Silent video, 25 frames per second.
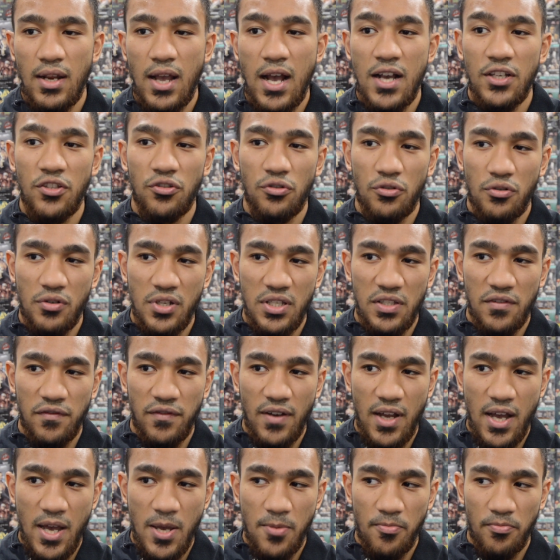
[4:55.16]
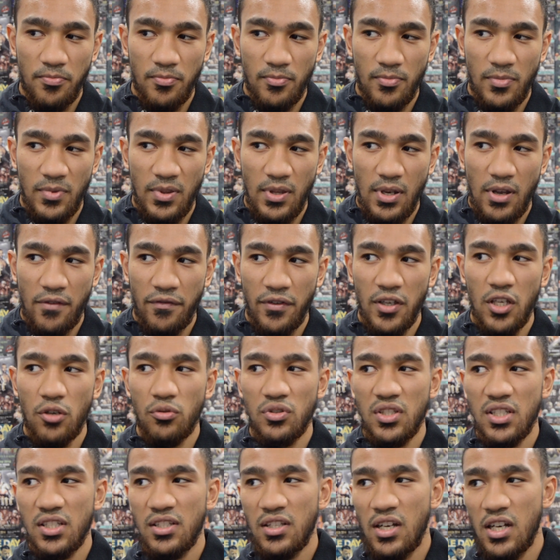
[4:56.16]
I saw his fight. I think it
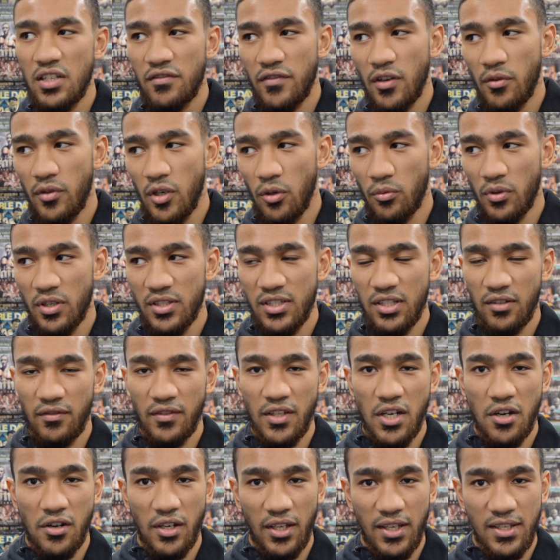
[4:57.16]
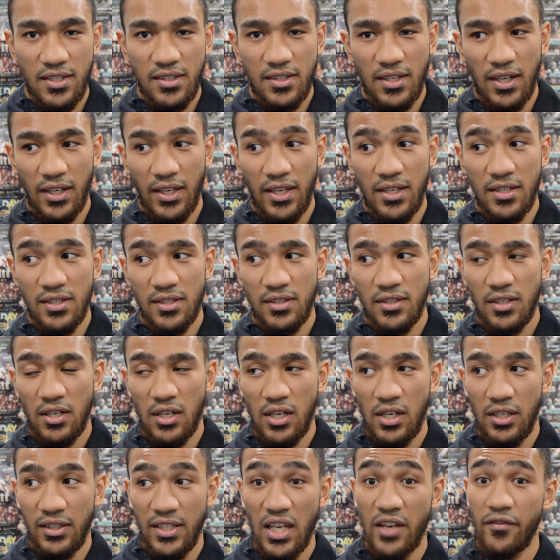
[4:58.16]
was his last fight when he won a southern area against against
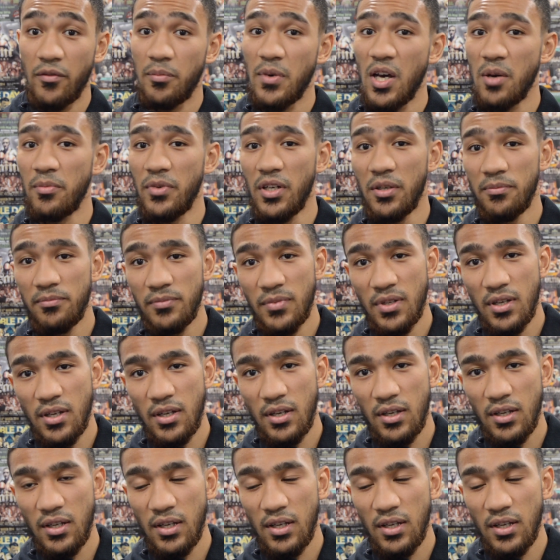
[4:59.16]
uh, David Birmingham.